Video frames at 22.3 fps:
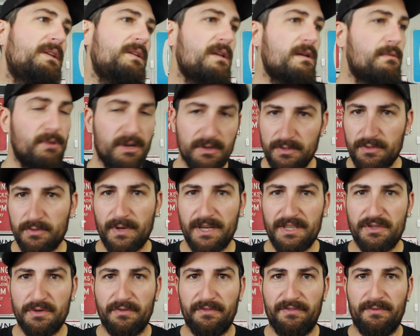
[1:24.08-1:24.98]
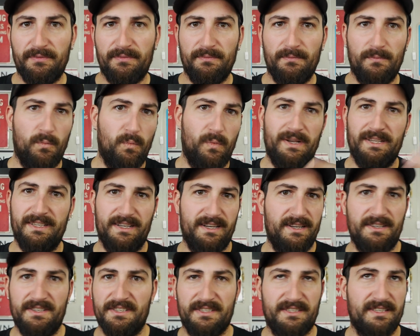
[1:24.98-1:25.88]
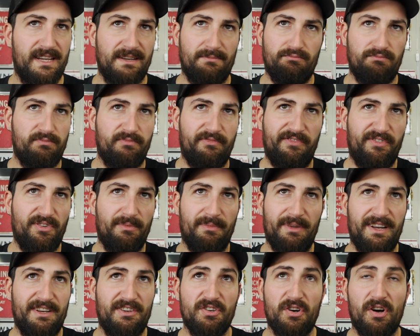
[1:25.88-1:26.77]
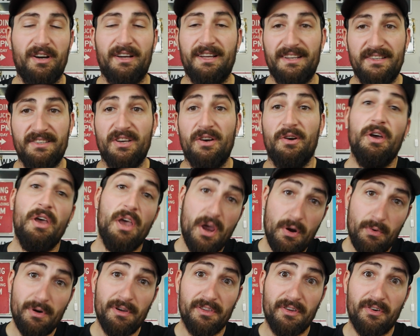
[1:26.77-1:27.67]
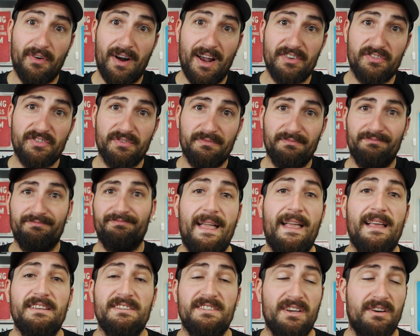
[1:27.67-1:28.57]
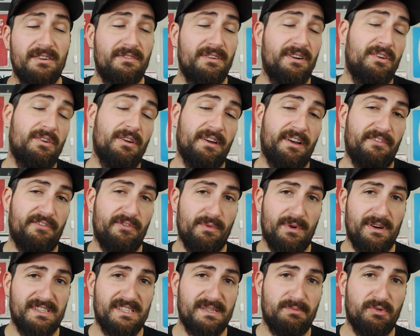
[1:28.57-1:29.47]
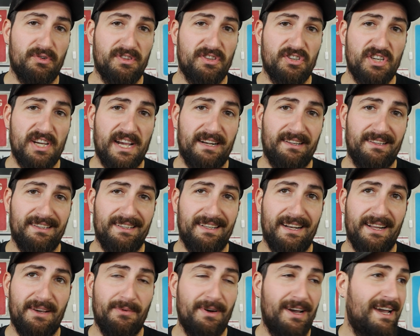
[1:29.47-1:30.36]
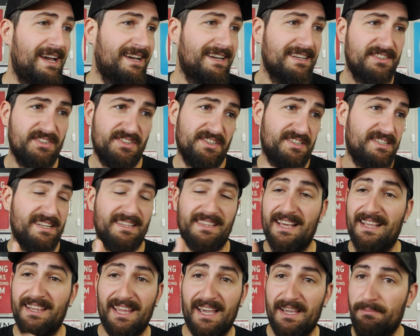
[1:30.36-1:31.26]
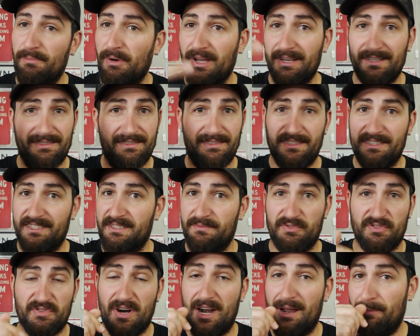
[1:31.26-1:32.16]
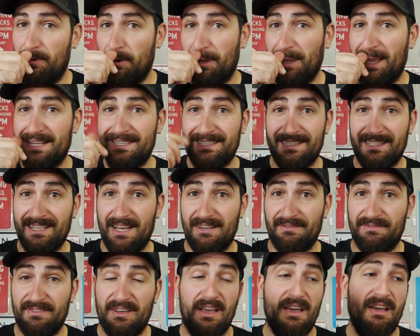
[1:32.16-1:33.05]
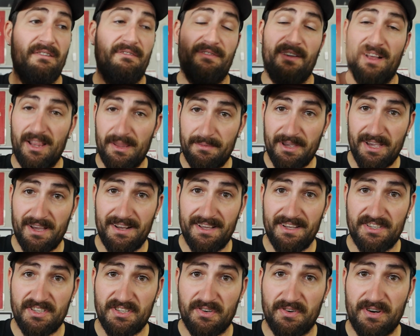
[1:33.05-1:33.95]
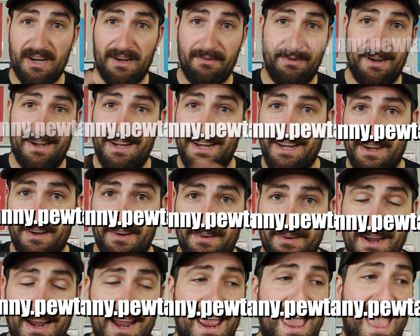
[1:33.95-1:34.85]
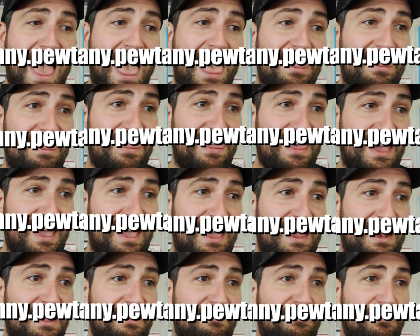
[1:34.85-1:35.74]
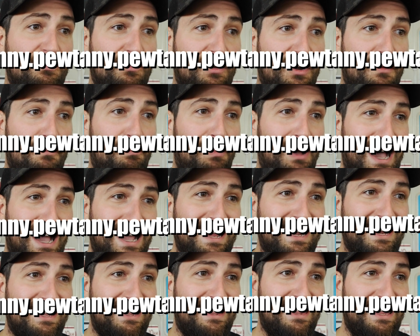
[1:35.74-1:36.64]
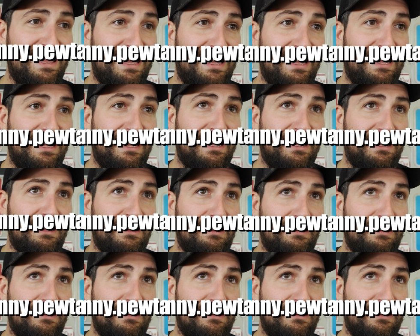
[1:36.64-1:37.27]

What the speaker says: but it was way too windy to just like film any talking. So we're in the garage. So real quick, if you want to support the channel in any way, I guess just hit that like button, subscribe and all that stuff. Follow me on Instagram right here. And then if you want to buy anything,